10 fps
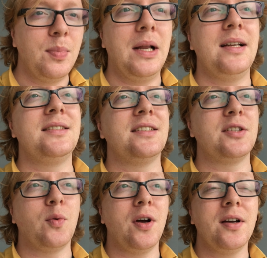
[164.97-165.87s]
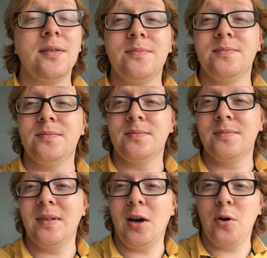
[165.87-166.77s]
pillars, as it were,
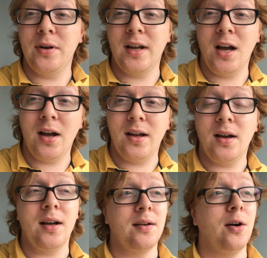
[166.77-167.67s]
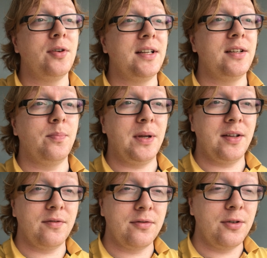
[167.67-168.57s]
holding it up, holding the
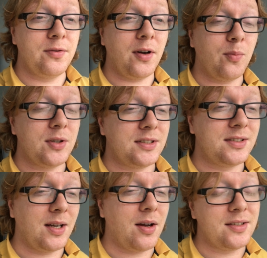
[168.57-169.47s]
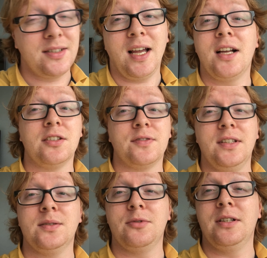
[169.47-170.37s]
roof up, which yeah, I just think
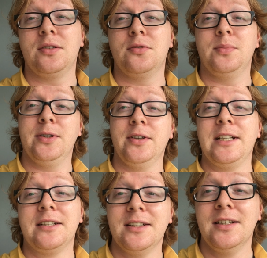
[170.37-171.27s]
it's a pretty cool building.